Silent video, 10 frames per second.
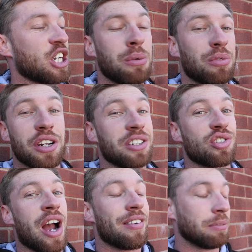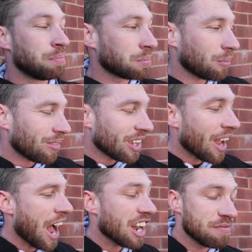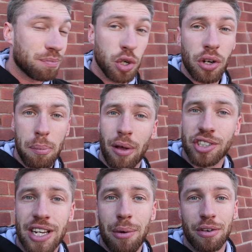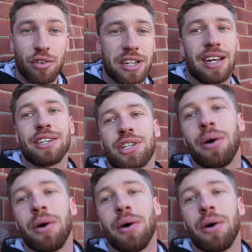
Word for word: it should be running and driving. I took a policy out with Greenlight,